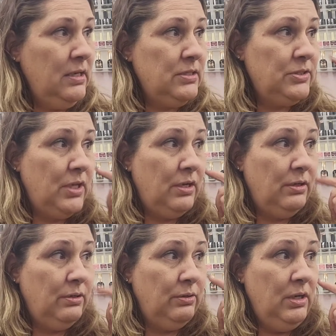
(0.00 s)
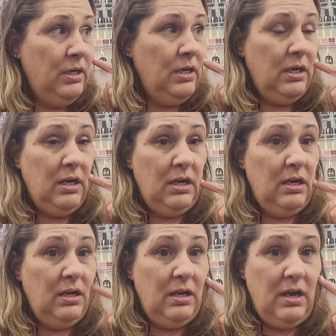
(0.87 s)
So
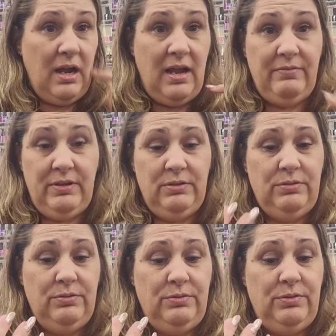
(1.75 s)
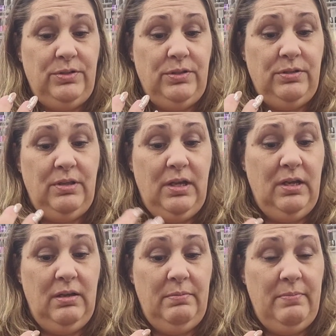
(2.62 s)
I've used
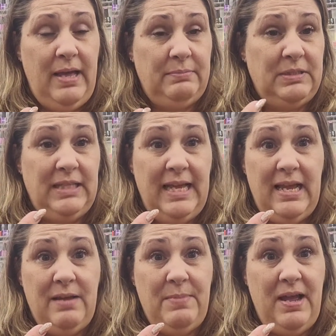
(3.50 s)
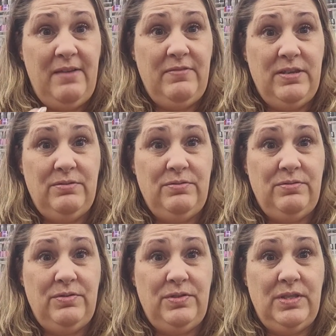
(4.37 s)
the Madame Glam, I've
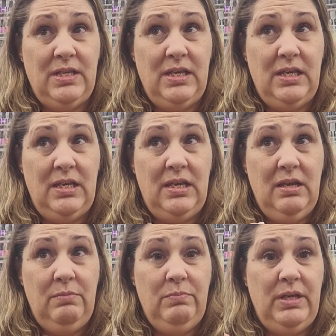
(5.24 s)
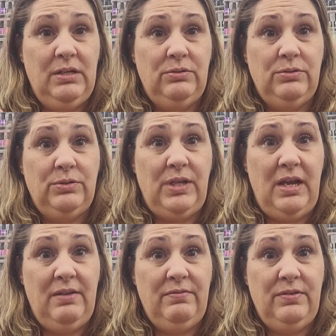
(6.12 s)
used the Beetles,
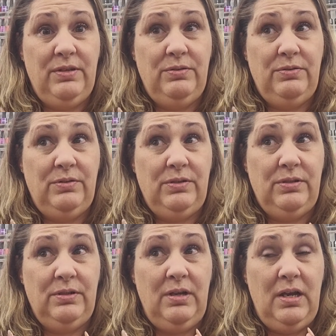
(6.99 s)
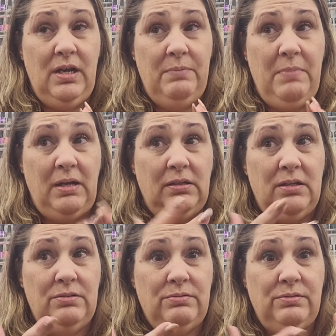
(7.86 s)
I've used Model
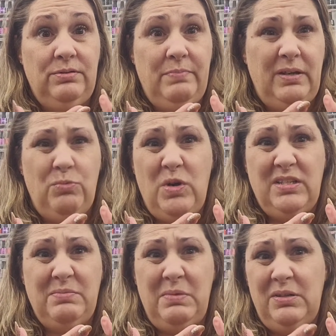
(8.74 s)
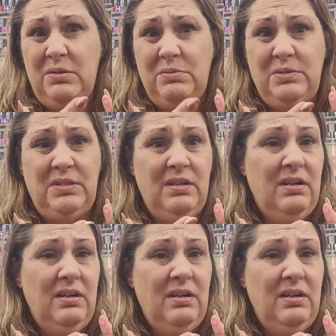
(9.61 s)
1s, Model 1s.